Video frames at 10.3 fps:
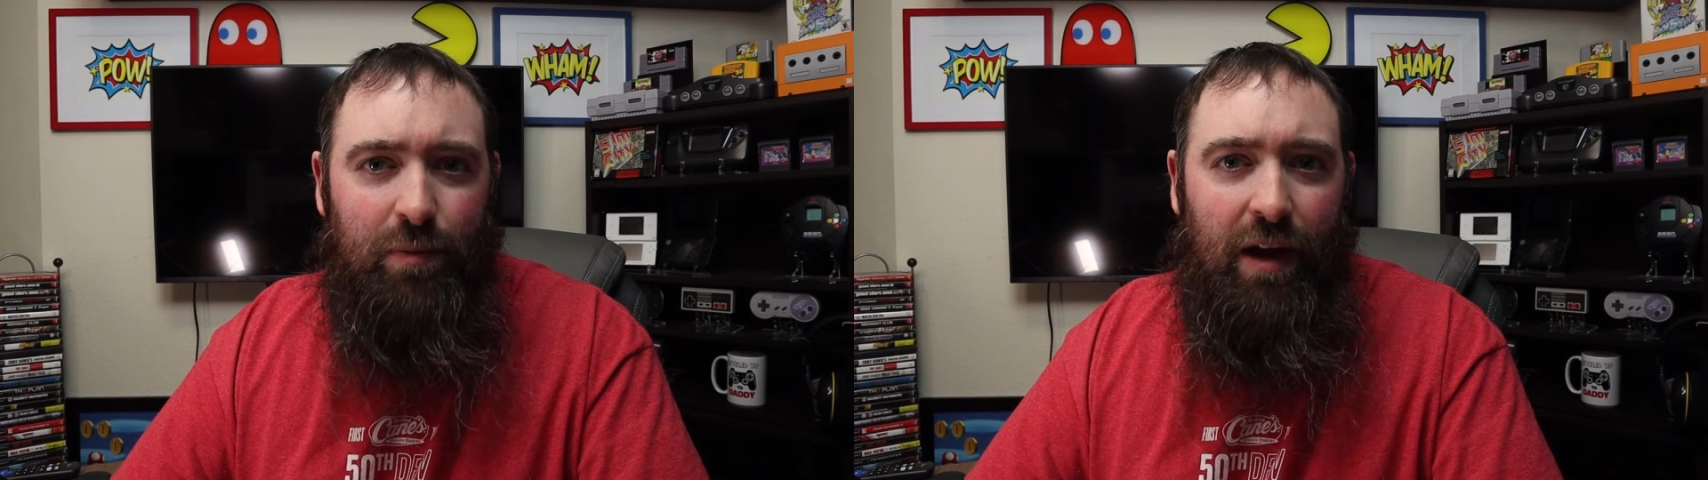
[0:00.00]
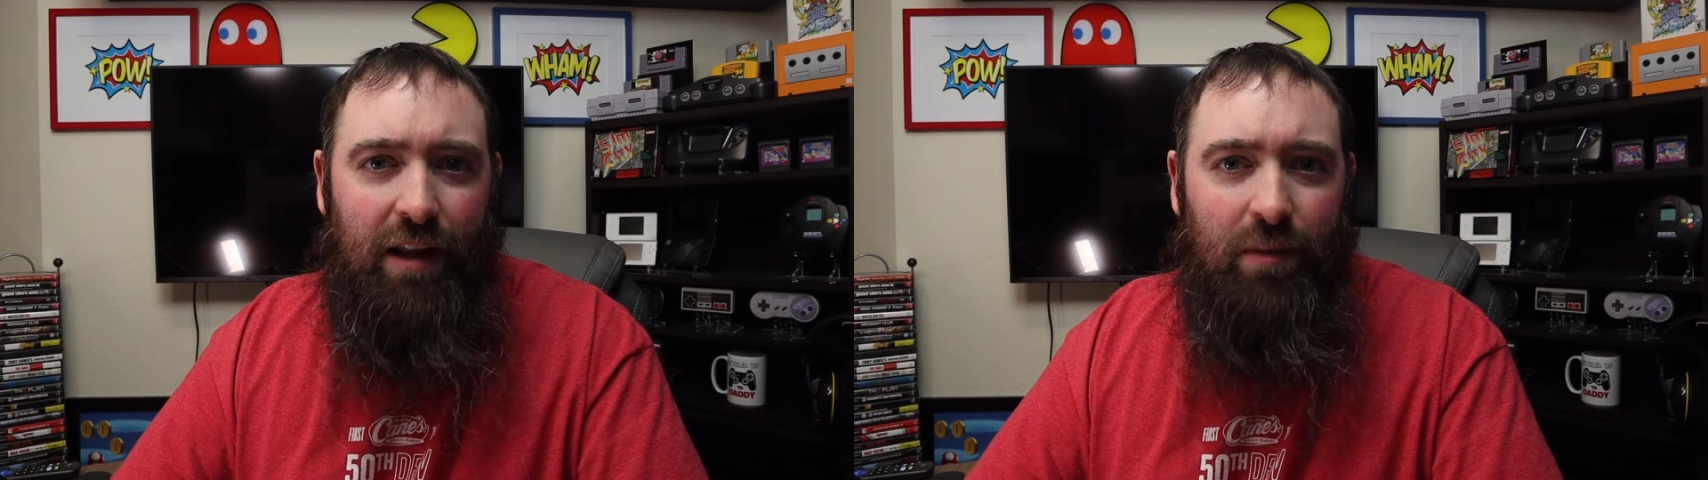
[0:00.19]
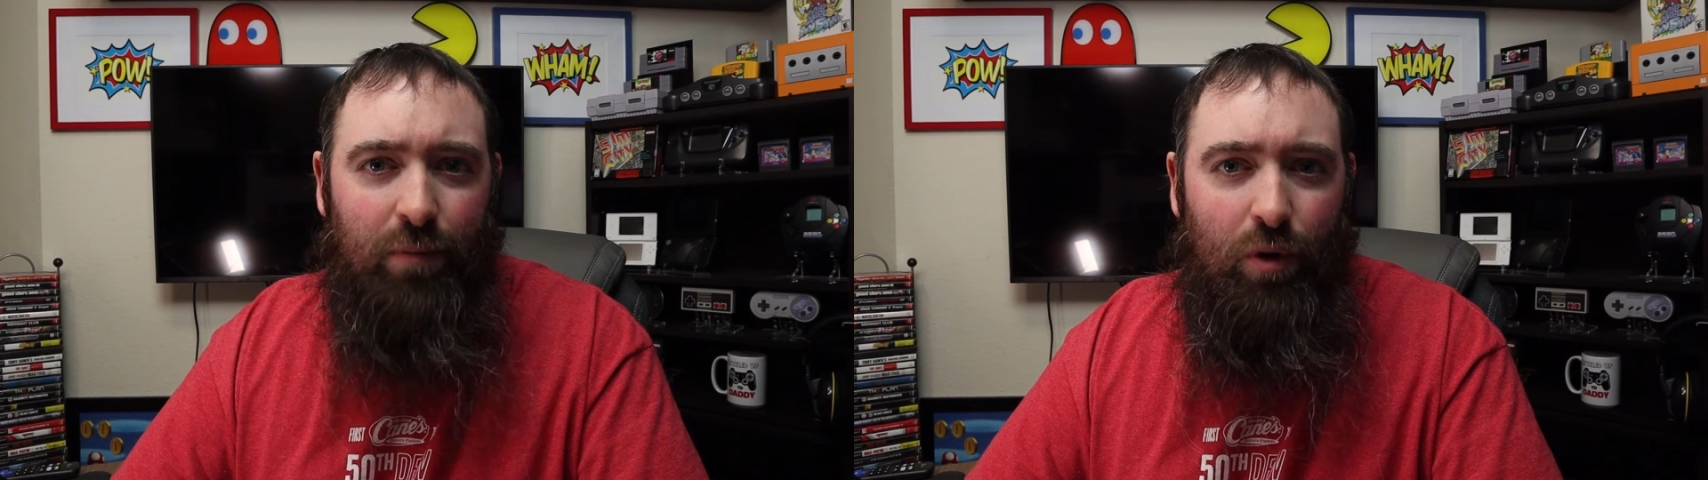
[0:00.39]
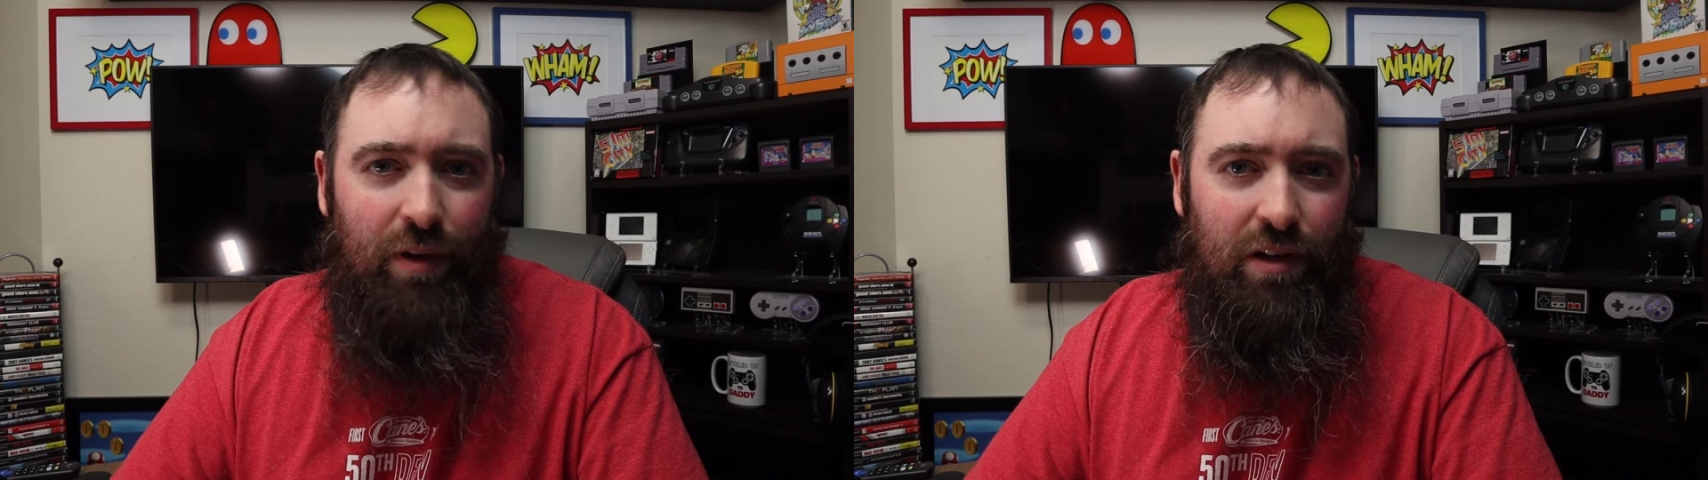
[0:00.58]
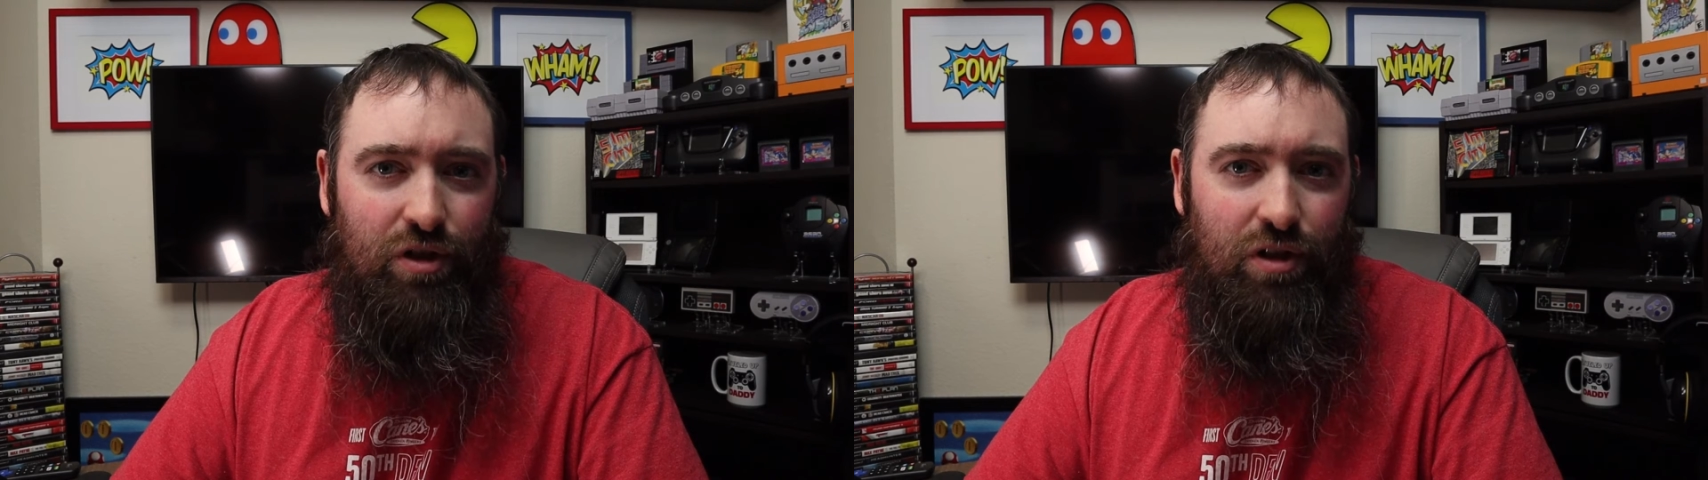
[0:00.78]
but at the
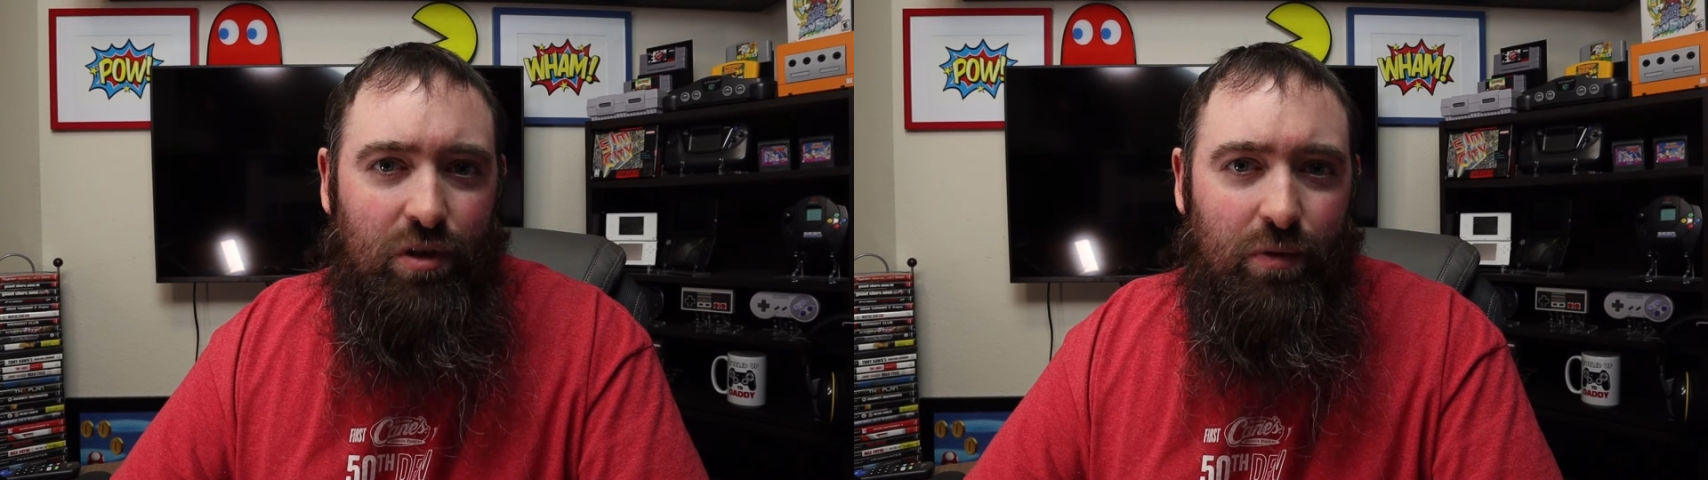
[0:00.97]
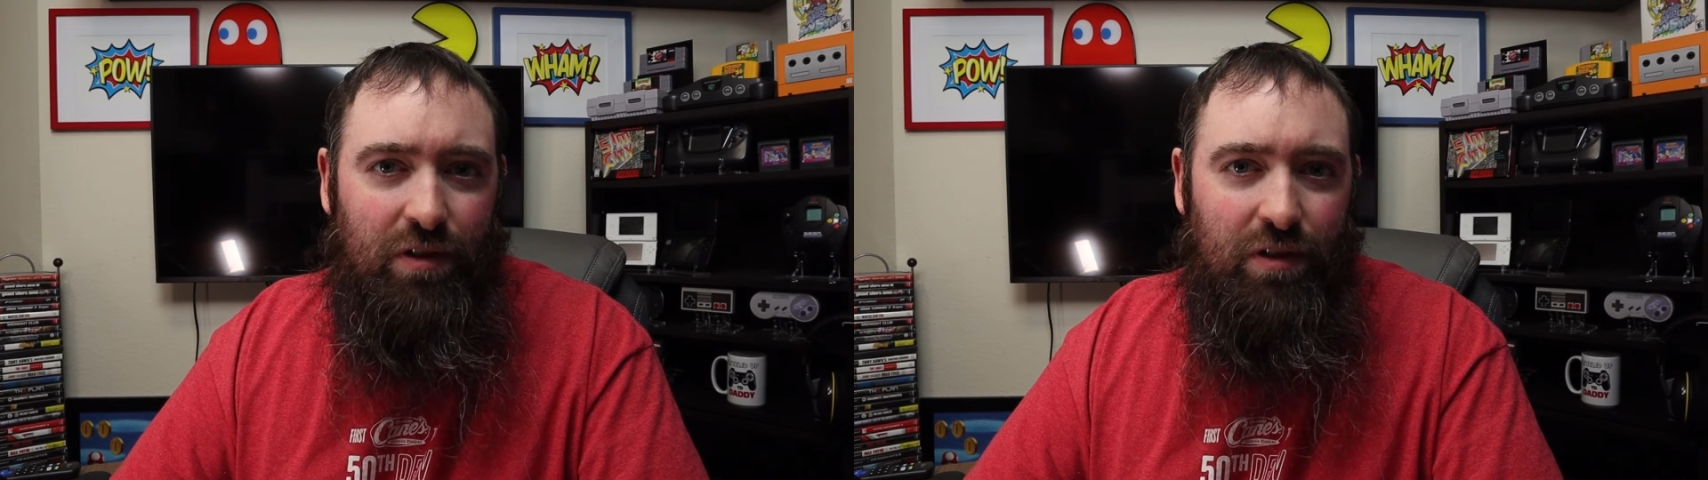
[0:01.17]
moment it's just going